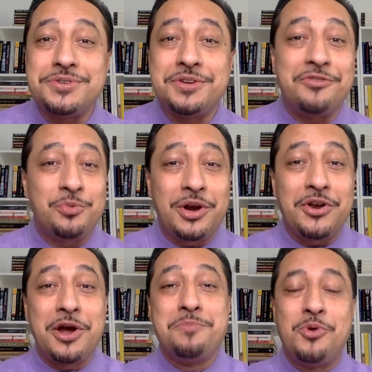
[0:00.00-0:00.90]
So if you want
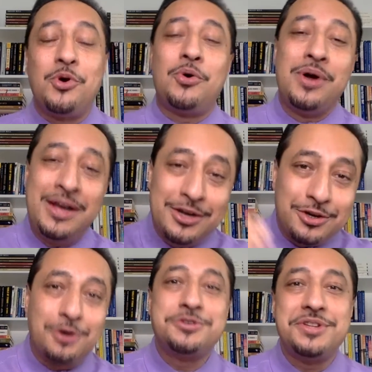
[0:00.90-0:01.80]
to know more,
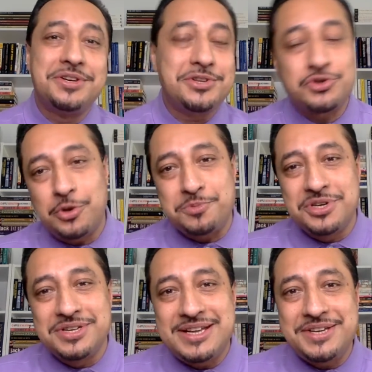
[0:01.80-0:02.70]
go to the
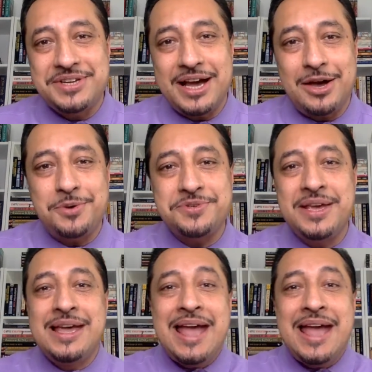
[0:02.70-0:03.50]
description details,